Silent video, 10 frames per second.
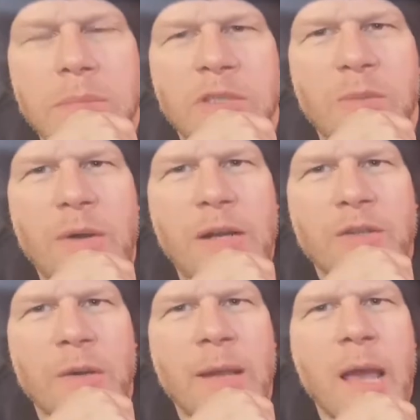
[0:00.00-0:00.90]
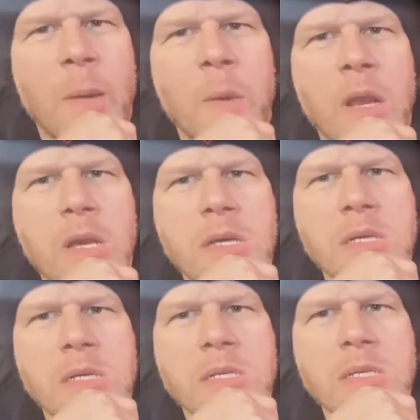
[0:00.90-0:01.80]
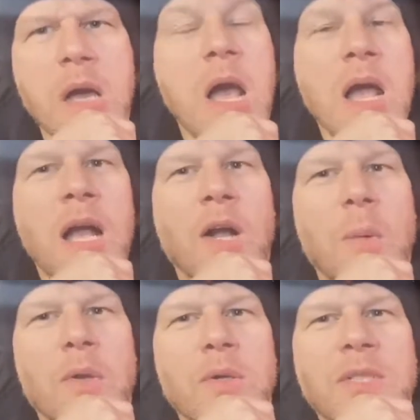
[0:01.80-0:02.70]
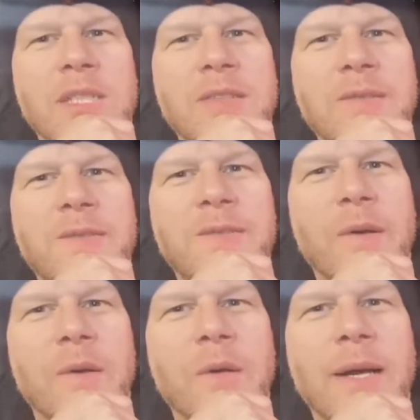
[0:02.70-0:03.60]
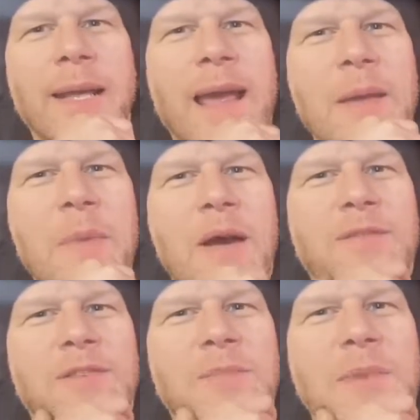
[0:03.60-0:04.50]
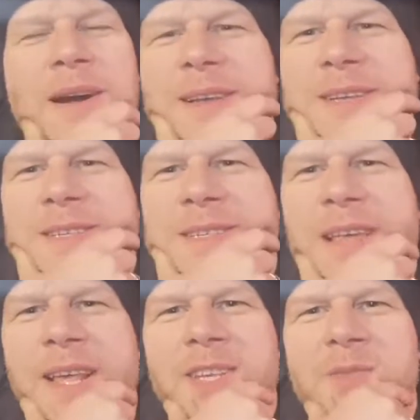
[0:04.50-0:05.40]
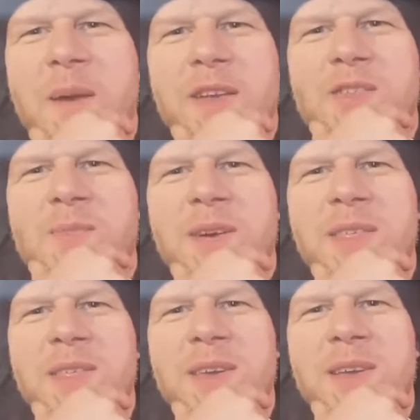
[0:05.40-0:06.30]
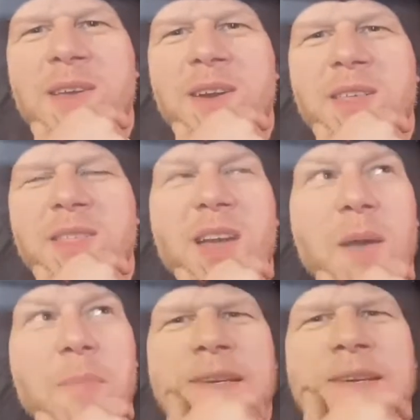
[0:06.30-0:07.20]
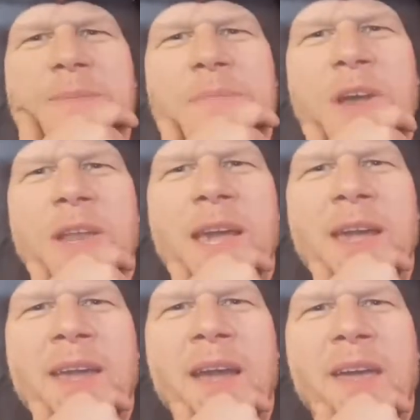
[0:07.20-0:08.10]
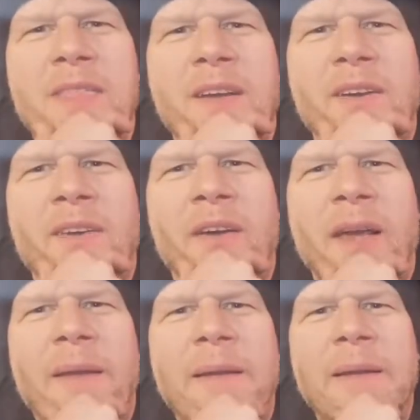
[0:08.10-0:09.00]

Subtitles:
retro gaming. Commodore 64 came after my ZX Spectrum, I think. I picked early 88, I think I got it.